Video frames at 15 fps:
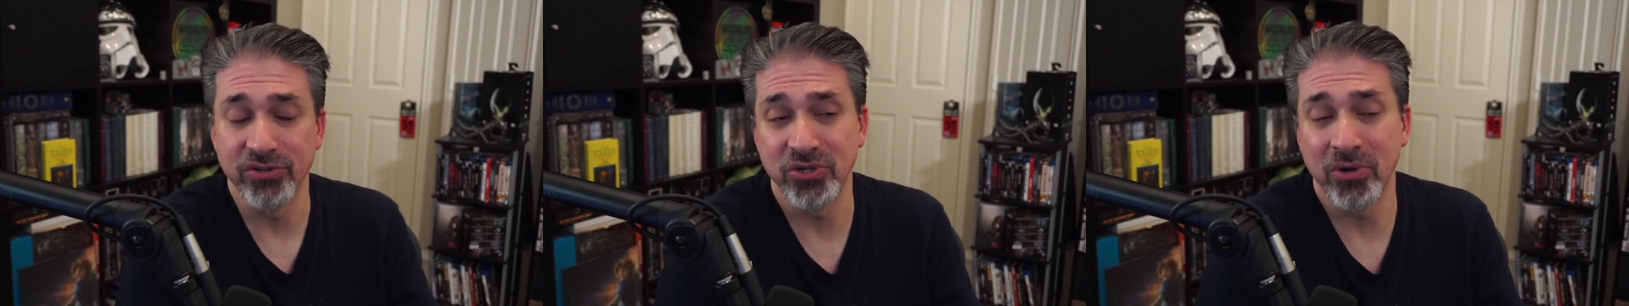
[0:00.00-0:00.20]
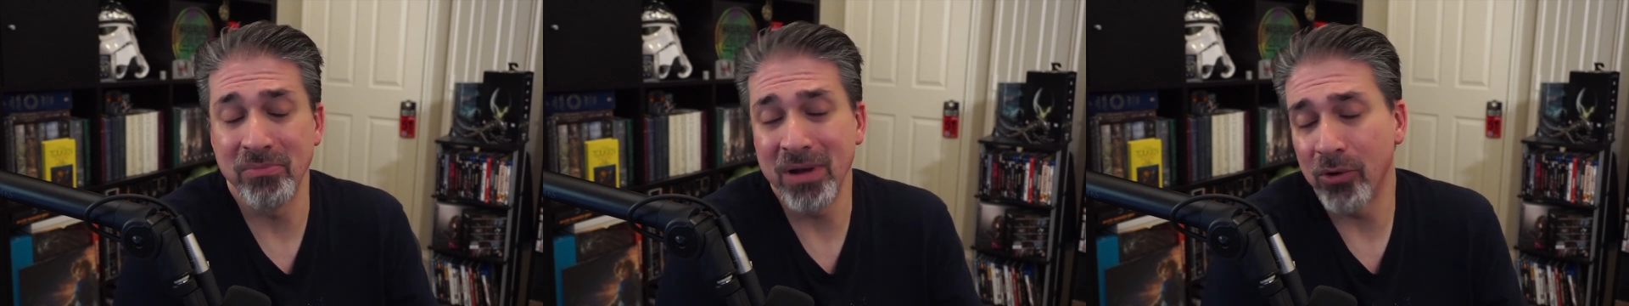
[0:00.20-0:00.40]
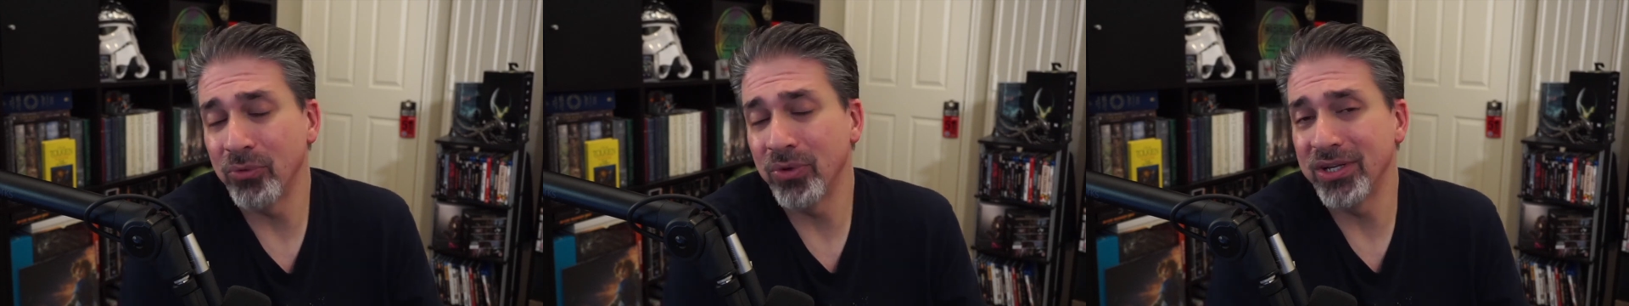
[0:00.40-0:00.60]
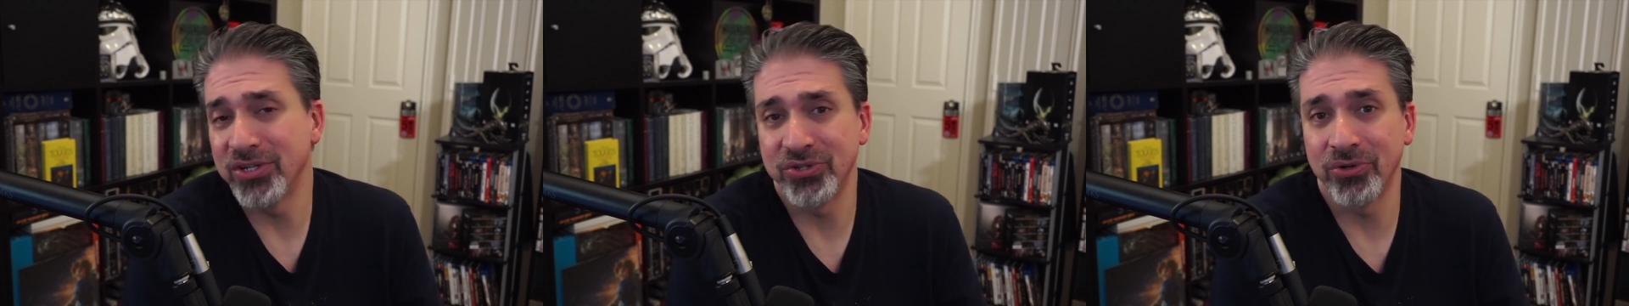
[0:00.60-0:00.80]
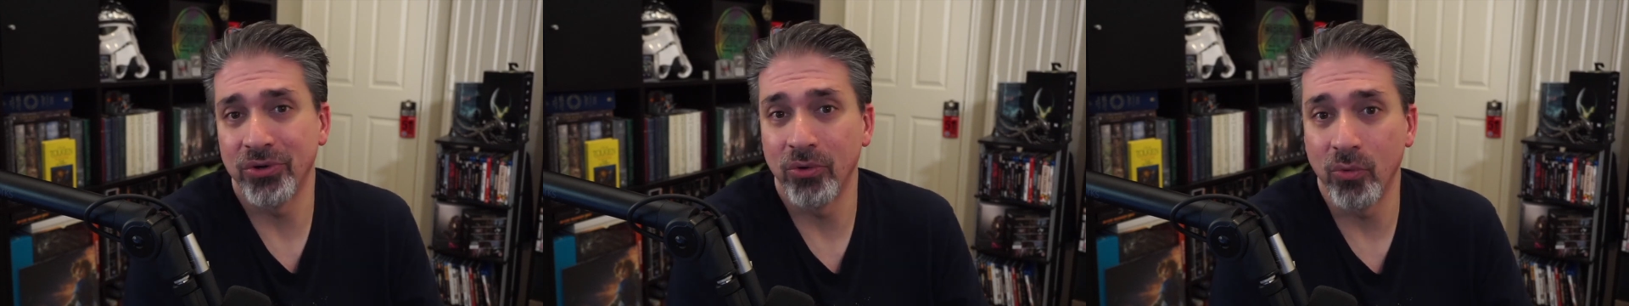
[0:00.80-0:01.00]
So I'm not really
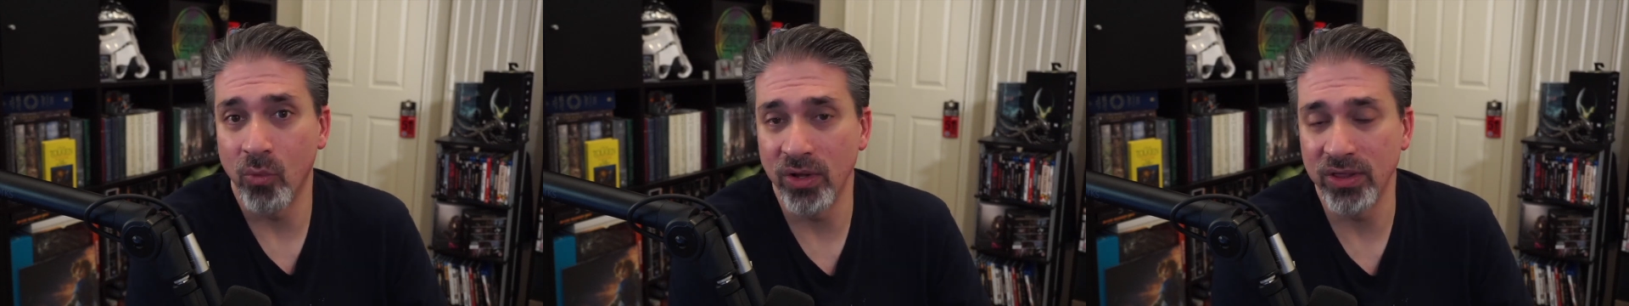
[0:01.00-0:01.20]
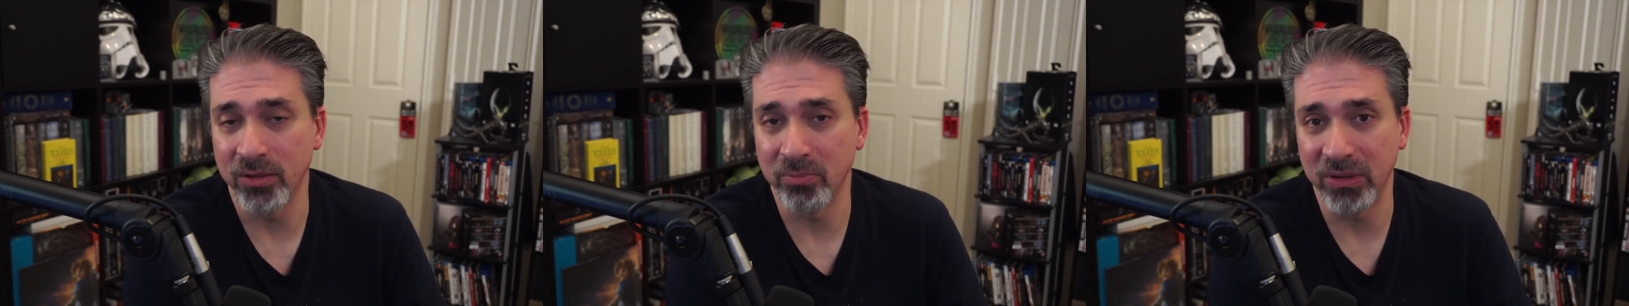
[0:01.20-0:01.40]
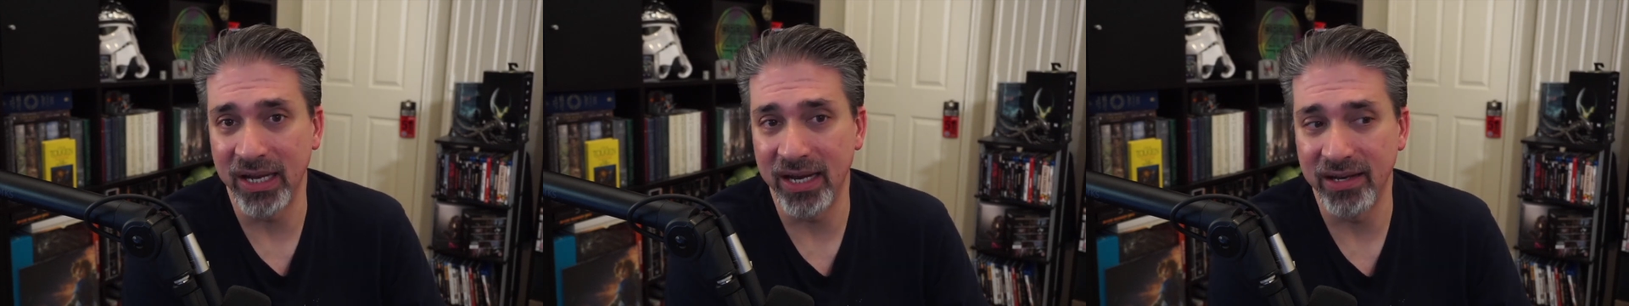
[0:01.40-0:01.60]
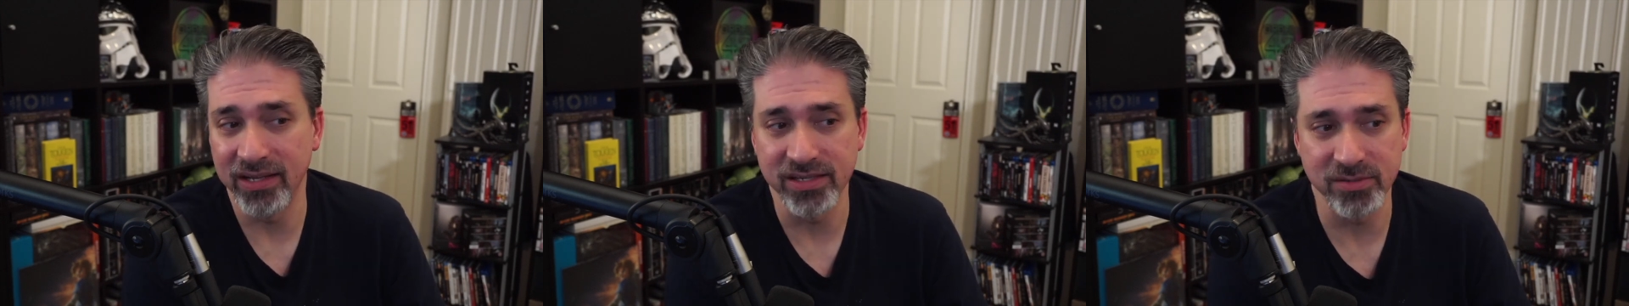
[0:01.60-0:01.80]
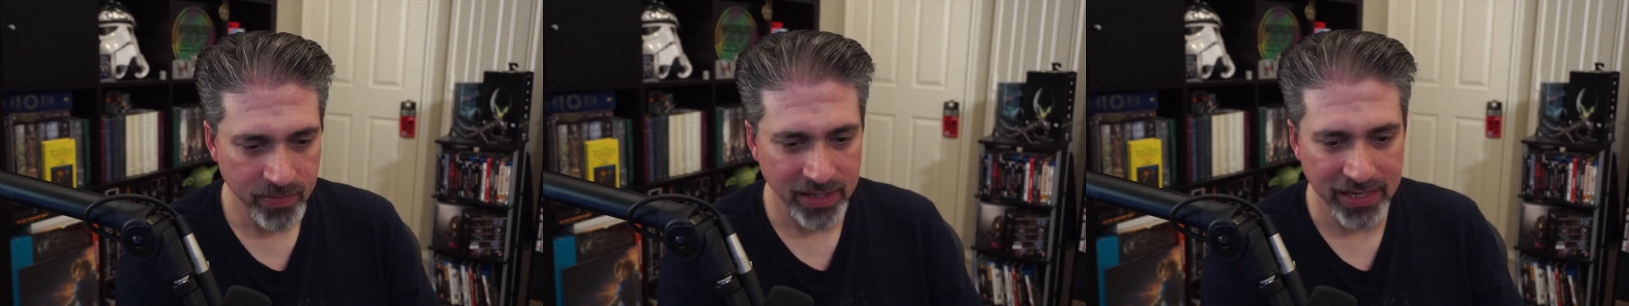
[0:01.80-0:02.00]
sure what the plan is.